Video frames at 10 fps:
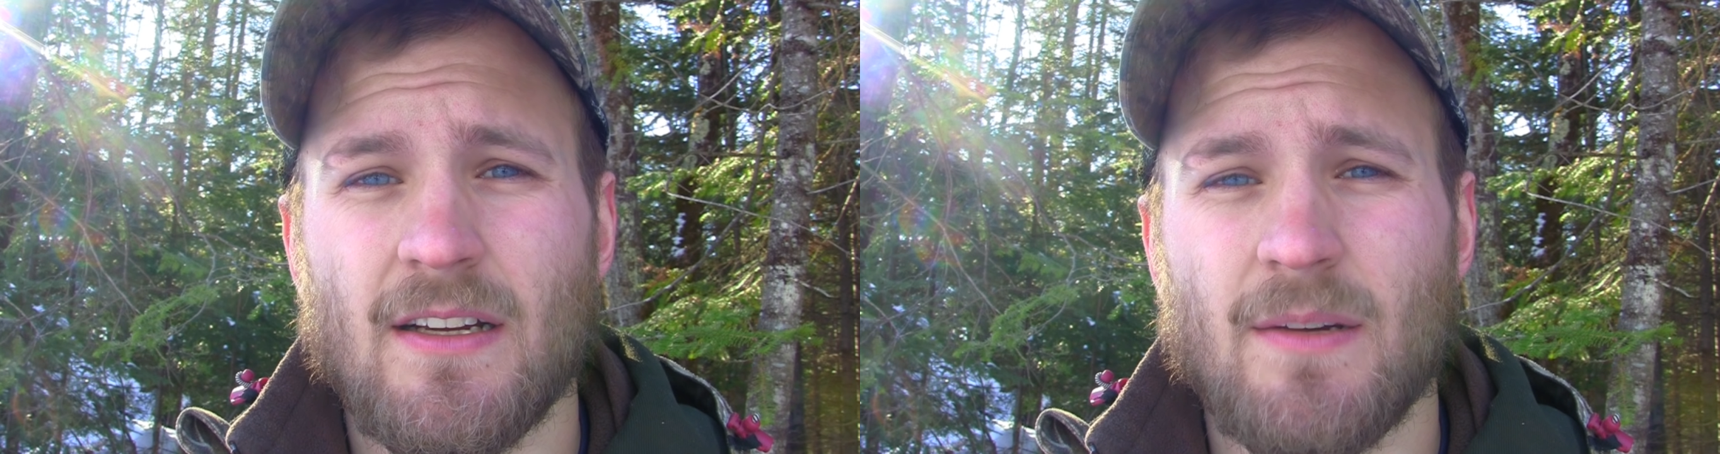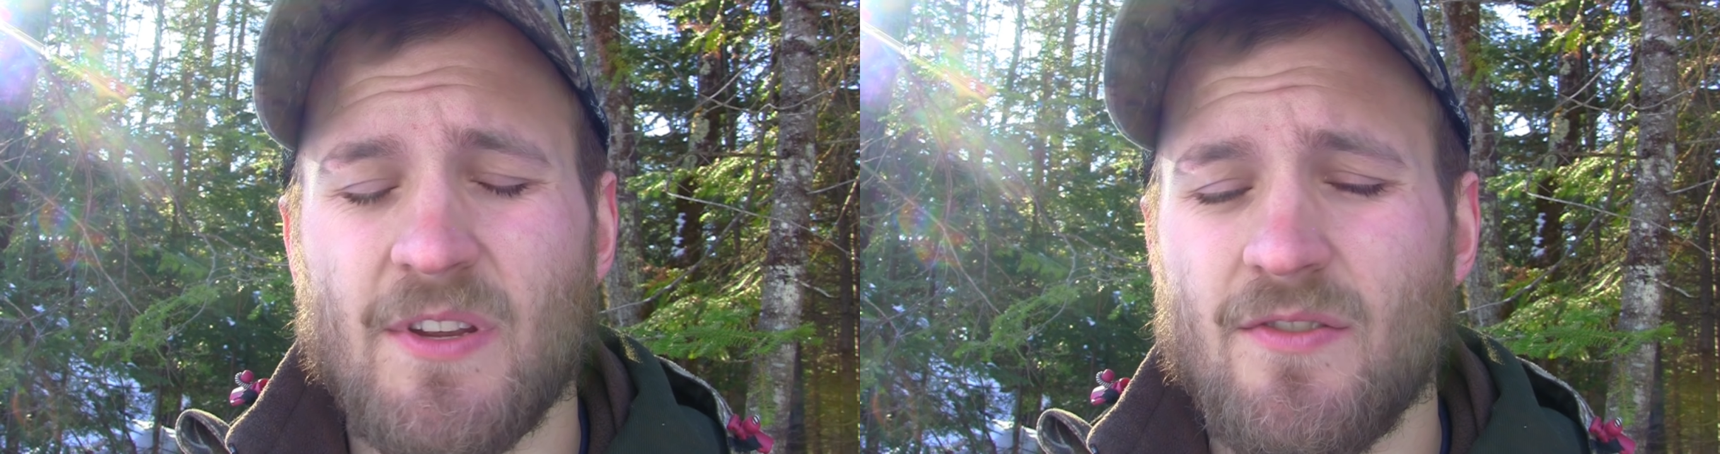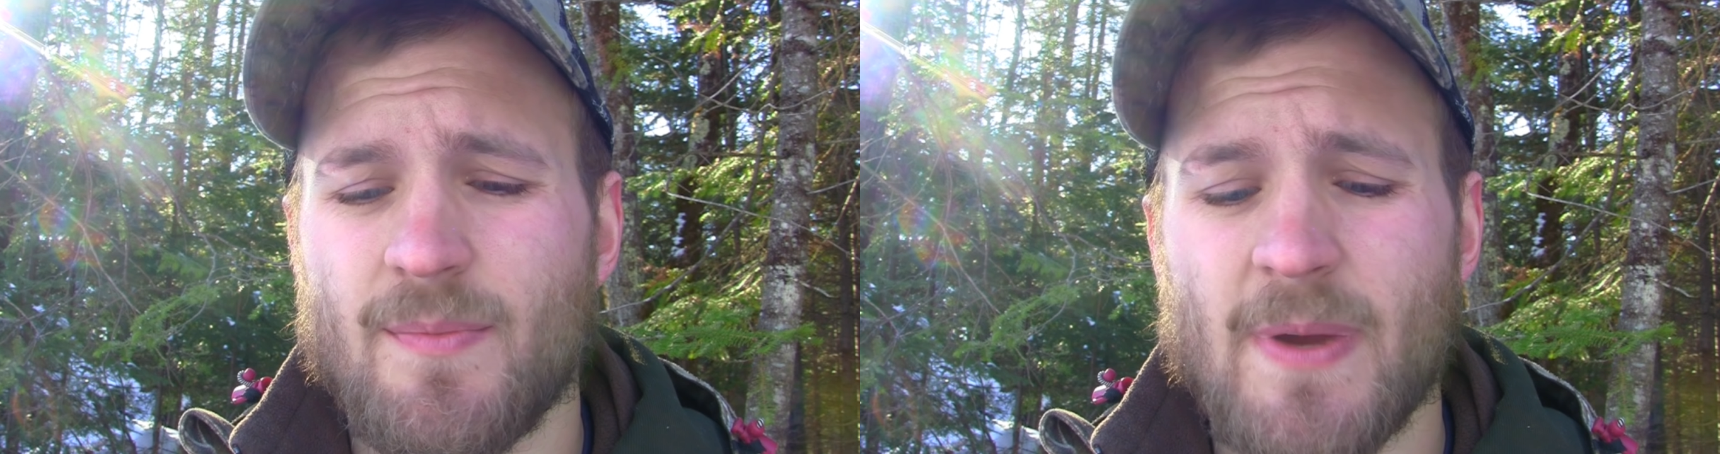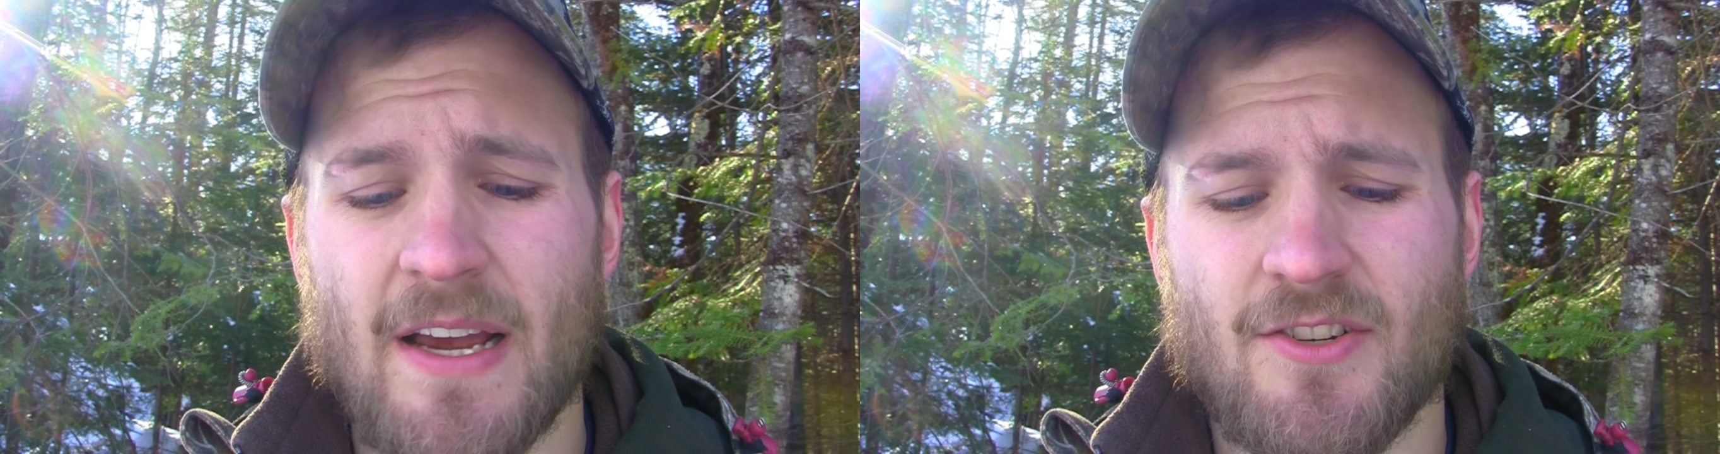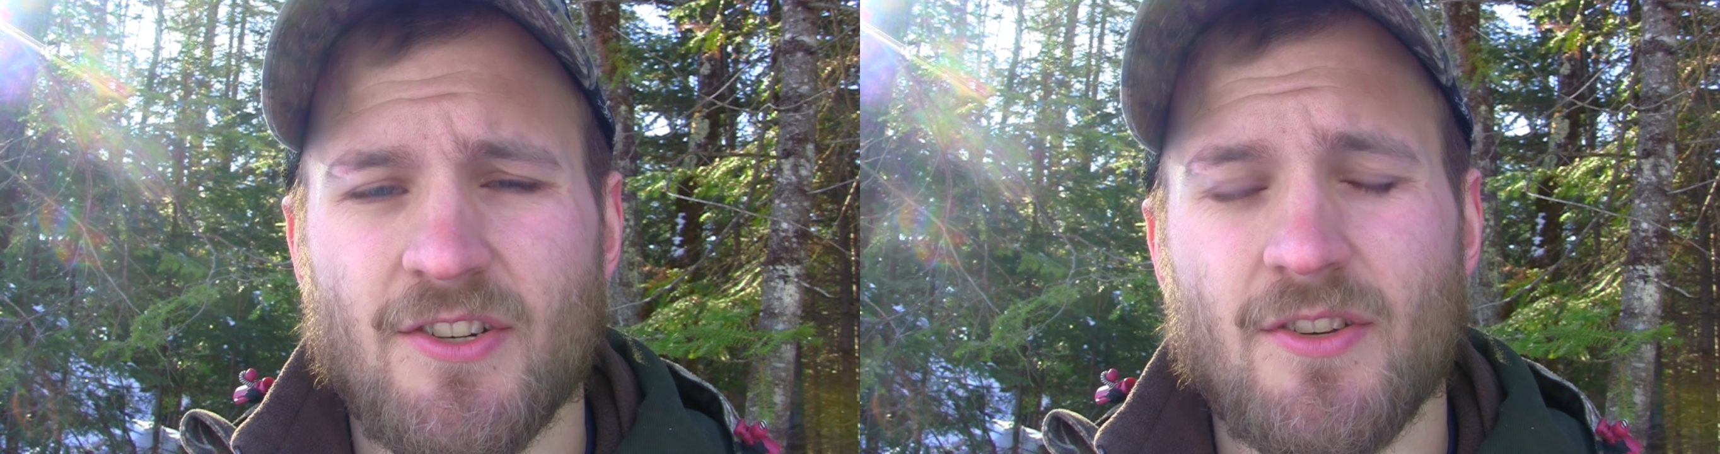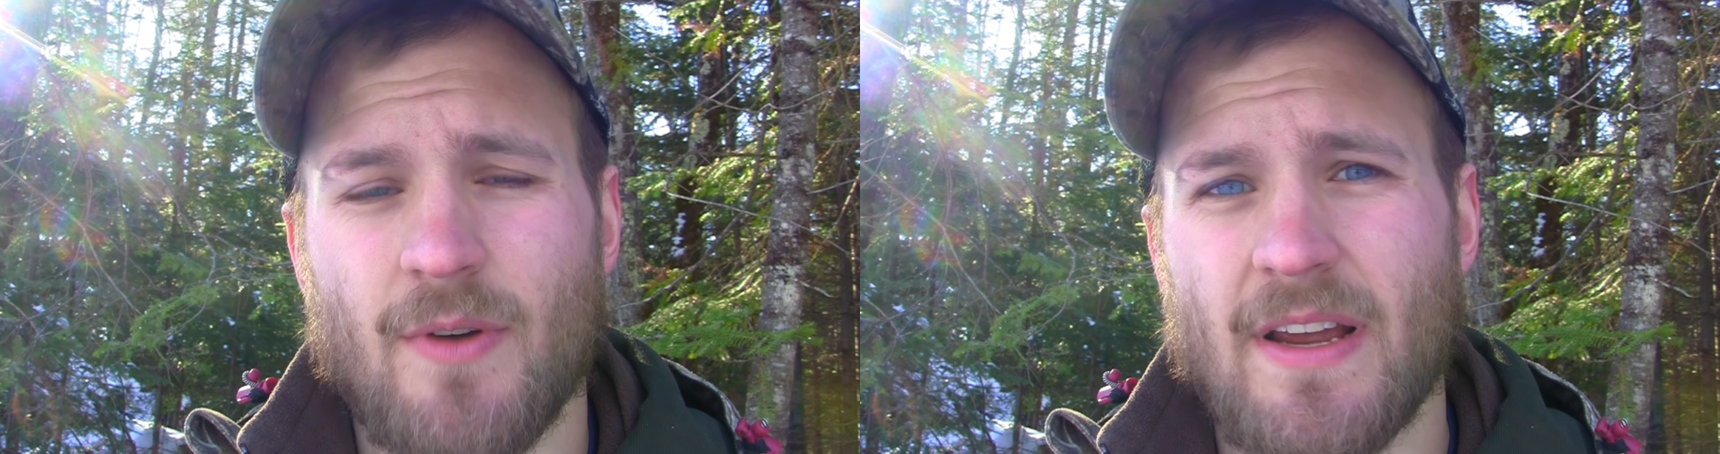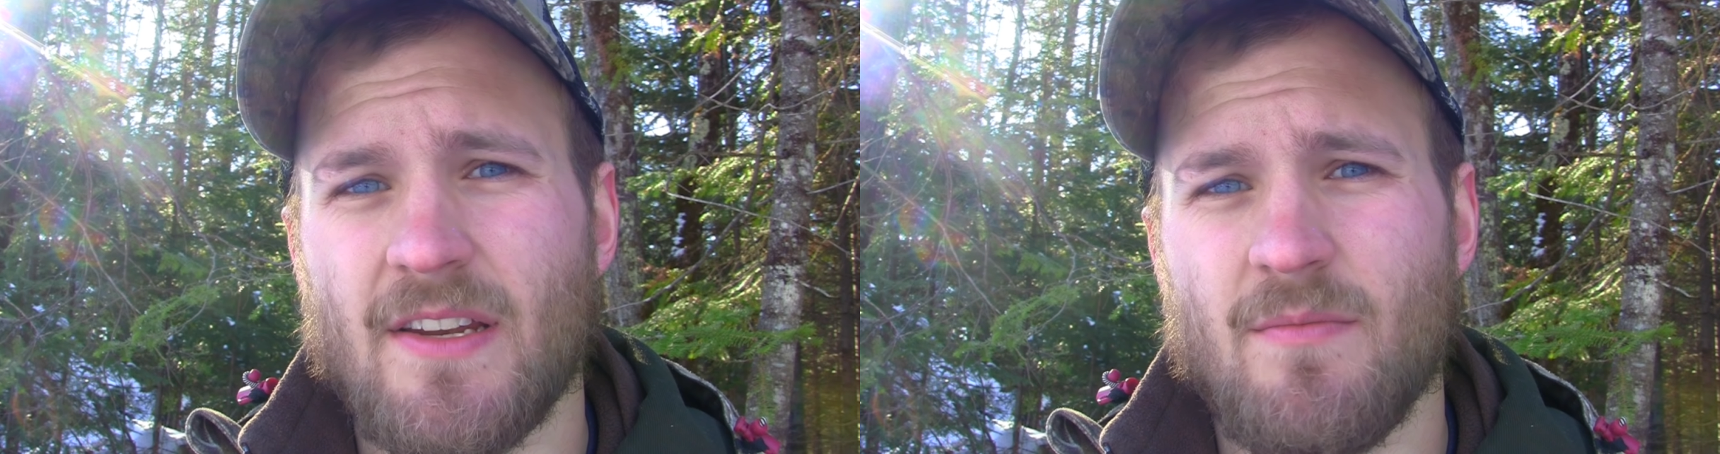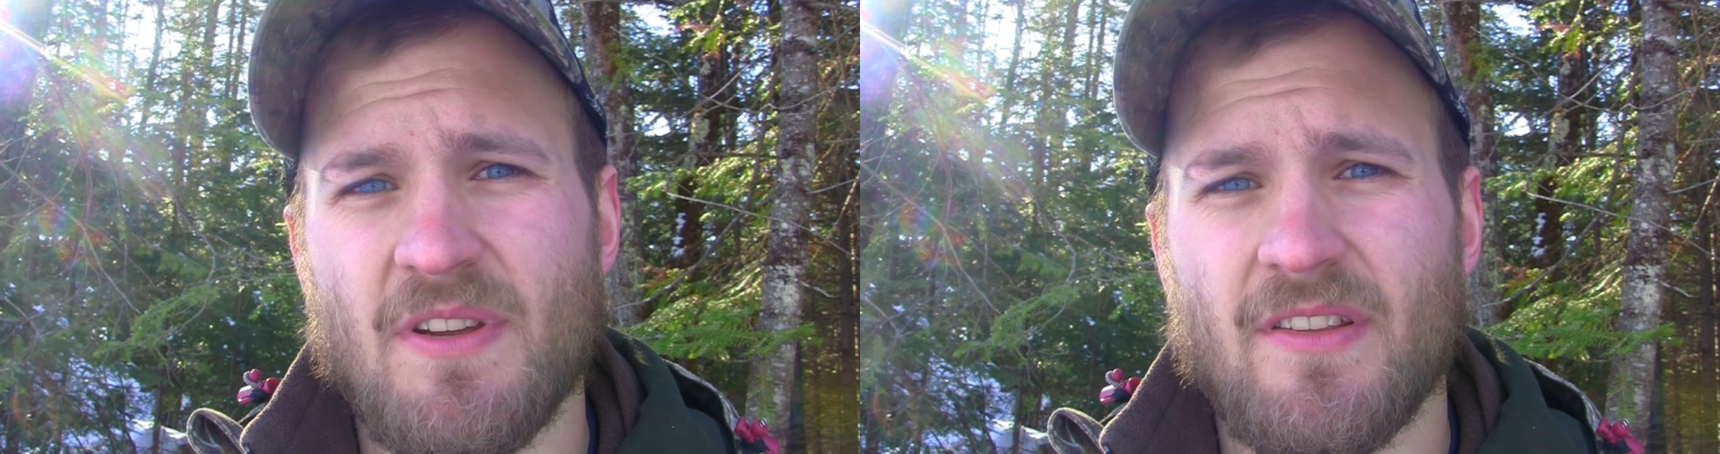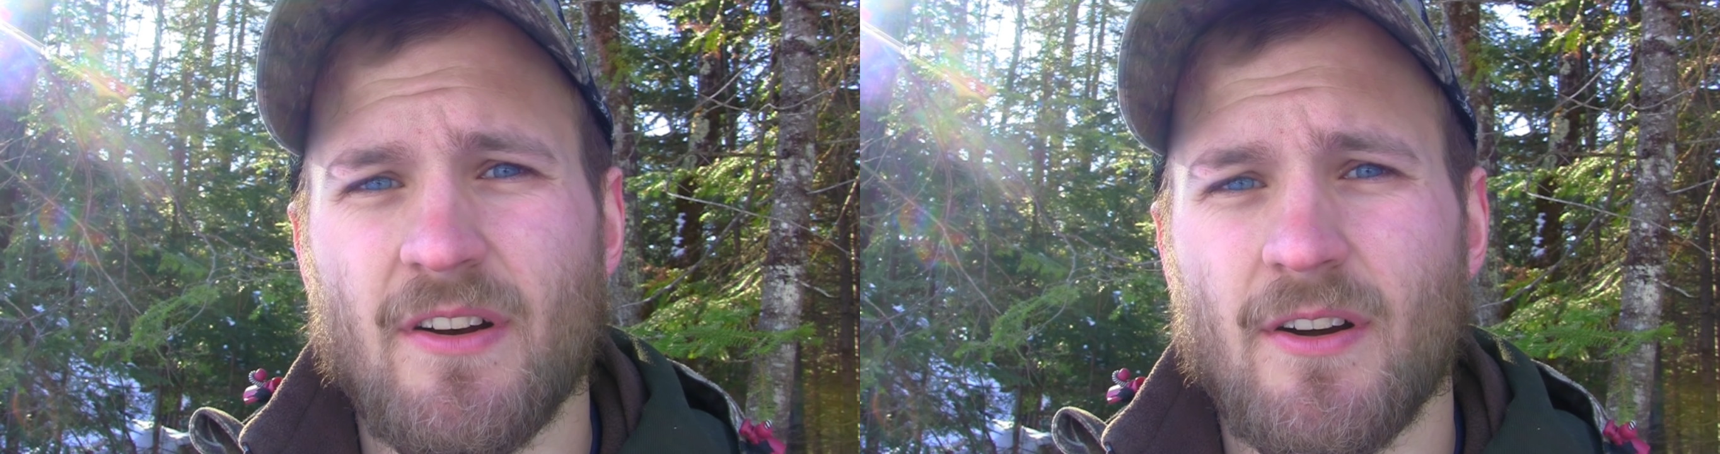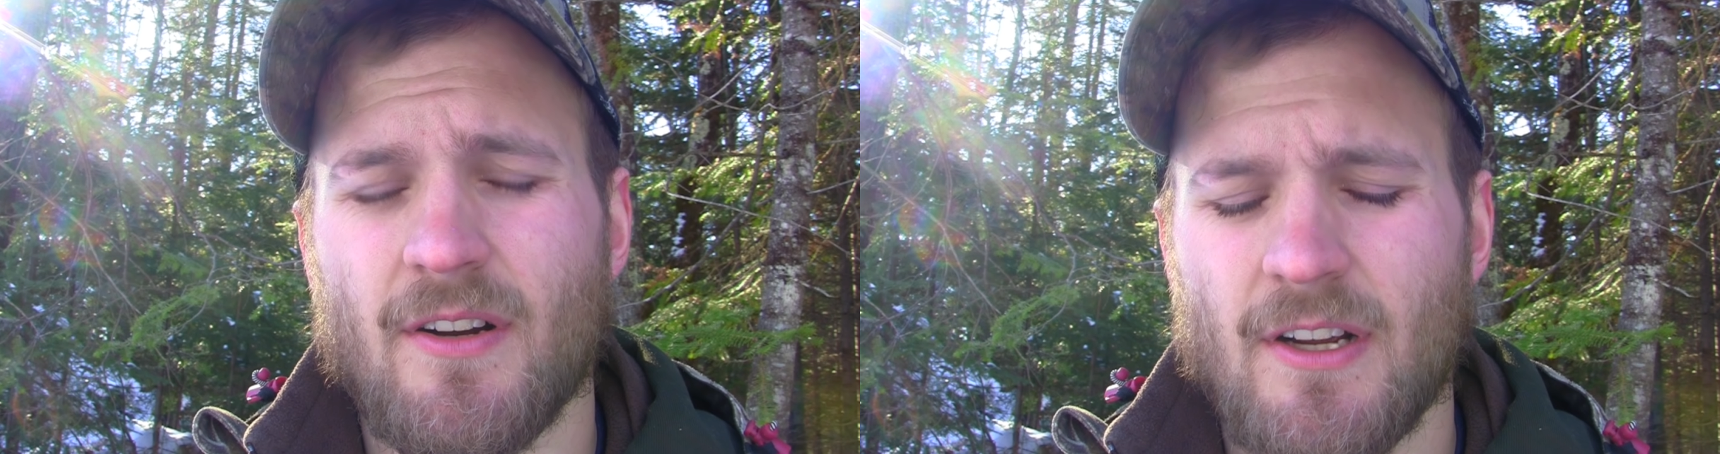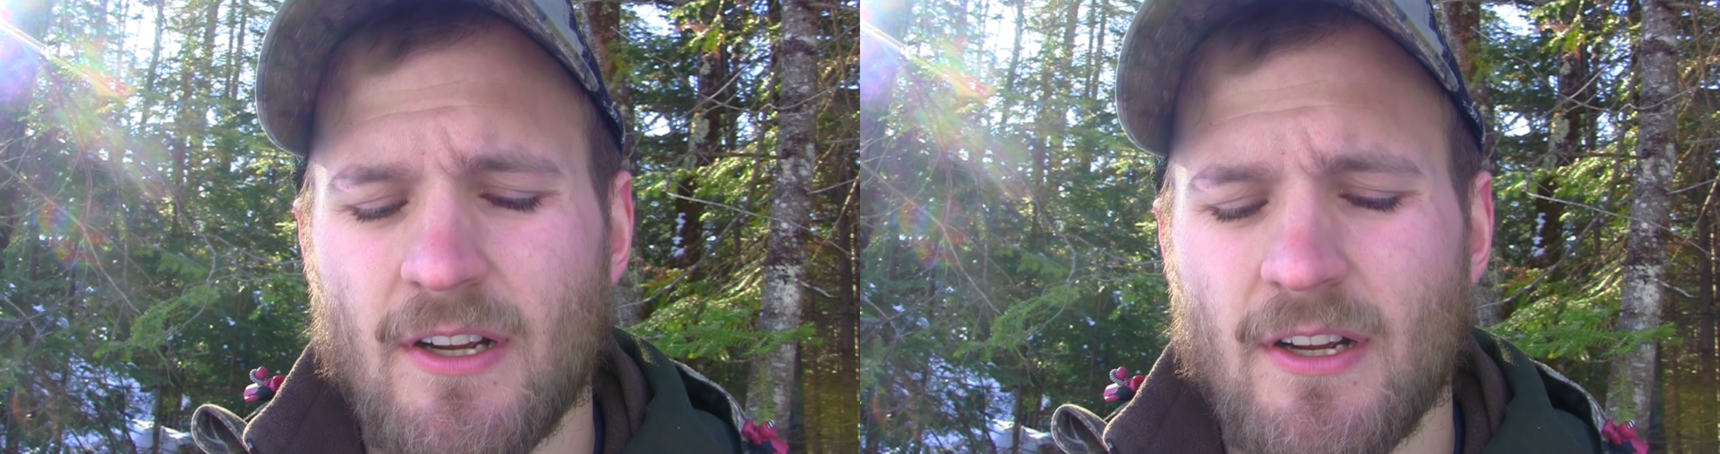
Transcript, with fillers: I'm a youth pastor, so I had to be there